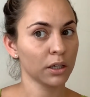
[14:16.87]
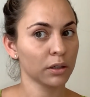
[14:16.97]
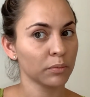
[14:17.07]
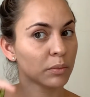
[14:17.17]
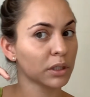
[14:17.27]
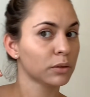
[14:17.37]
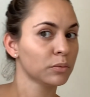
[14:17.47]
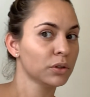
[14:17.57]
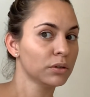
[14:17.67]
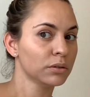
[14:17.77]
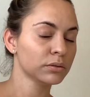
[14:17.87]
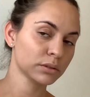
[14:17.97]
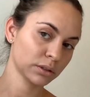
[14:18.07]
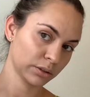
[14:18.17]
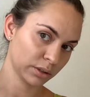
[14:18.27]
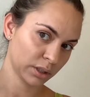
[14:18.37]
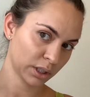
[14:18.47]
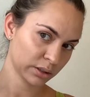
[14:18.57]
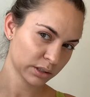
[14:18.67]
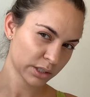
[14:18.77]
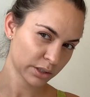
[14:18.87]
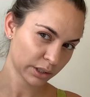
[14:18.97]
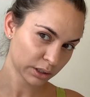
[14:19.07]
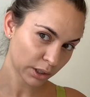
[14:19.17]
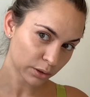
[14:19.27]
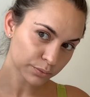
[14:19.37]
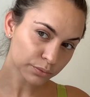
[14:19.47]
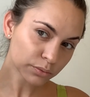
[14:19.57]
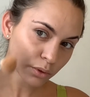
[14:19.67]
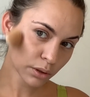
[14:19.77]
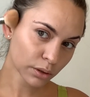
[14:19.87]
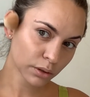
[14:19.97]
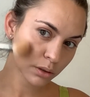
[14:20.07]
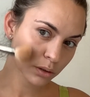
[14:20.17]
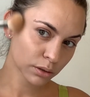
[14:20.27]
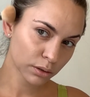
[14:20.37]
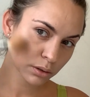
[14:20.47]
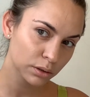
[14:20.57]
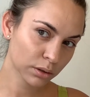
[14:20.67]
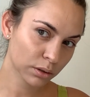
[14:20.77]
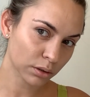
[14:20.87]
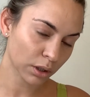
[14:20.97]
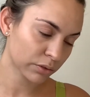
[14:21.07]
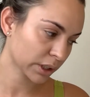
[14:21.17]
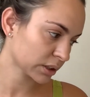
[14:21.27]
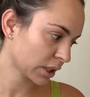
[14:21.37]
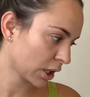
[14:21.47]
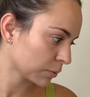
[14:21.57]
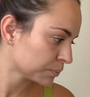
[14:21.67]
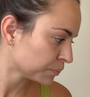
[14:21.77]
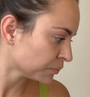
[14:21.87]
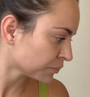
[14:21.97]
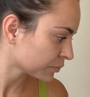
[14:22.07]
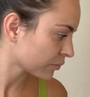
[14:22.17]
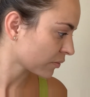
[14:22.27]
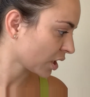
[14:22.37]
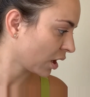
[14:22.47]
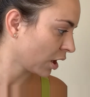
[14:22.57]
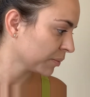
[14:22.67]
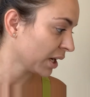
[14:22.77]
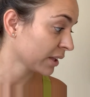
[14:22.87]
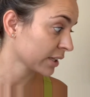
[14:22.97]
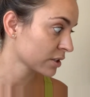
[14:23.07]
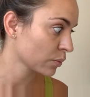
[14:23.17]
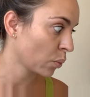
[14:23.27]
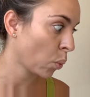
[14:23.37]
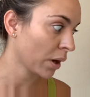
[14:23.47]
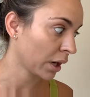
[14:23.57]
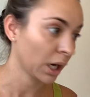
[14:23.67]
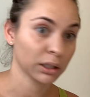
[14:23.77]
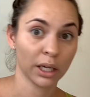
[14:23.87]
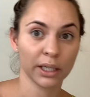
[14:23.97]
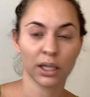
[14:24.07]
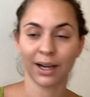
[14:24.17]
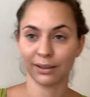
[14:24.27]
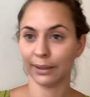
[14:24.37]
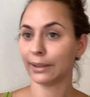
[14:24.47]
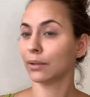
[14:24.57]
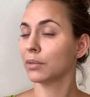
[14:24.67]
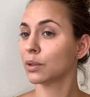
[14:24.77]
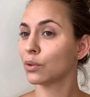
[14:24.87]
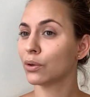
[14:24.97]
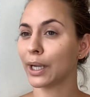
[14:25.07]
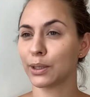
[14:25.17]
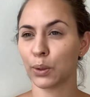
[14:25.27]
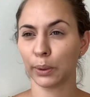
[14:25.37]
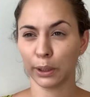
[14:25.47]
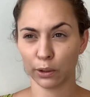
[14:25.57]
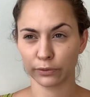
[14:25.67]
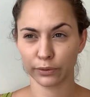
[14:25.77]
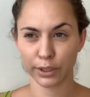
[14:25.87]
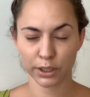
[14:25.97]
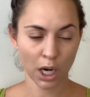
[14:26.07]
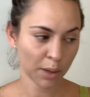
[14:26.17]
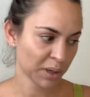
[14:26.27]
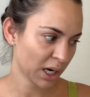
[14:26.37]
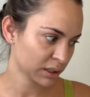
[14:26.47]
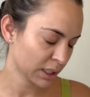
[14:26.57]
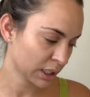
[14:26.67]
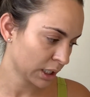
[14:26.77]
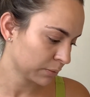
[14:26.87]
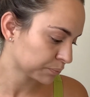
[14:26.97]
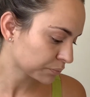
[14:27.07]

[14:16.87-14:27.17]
minimal, kind of catch it right there, glow right there. And that's what I like. I like it minimal. I don't like over the top highlighting.